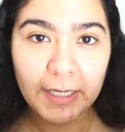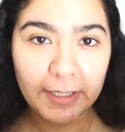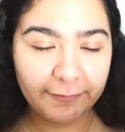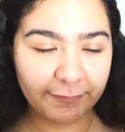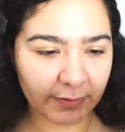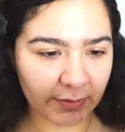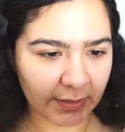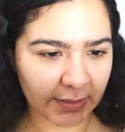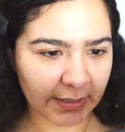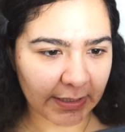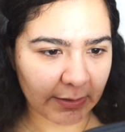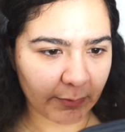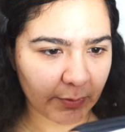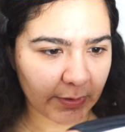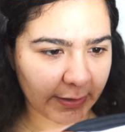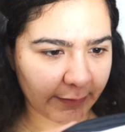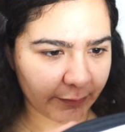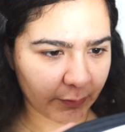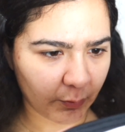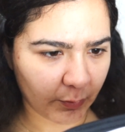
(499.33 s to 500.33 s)
I feel like I would
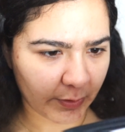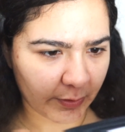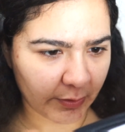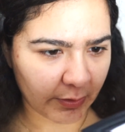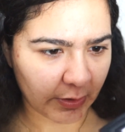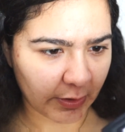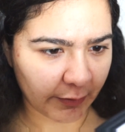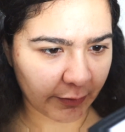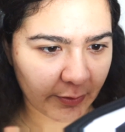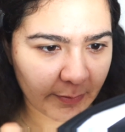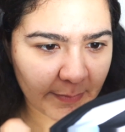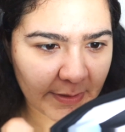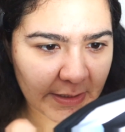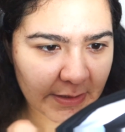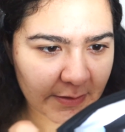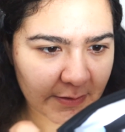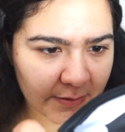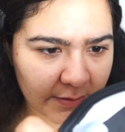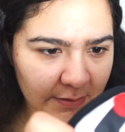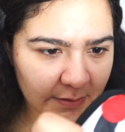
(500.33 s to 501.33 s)
have to wear another
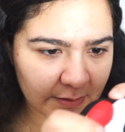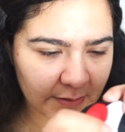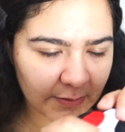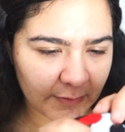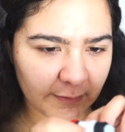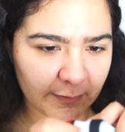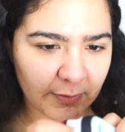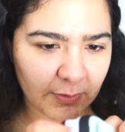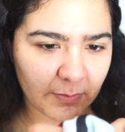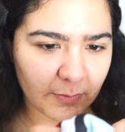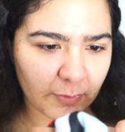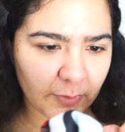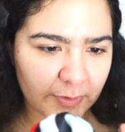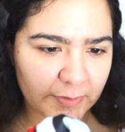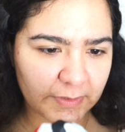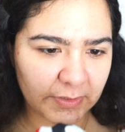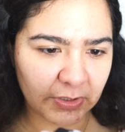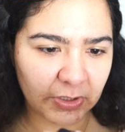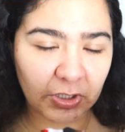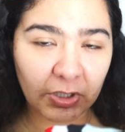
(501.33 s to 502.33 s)
mask to feel more
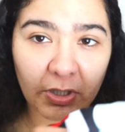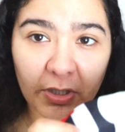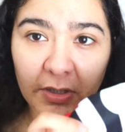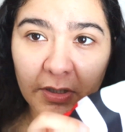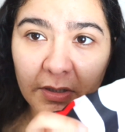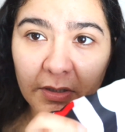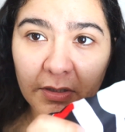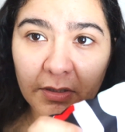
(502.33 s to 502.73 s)
secure,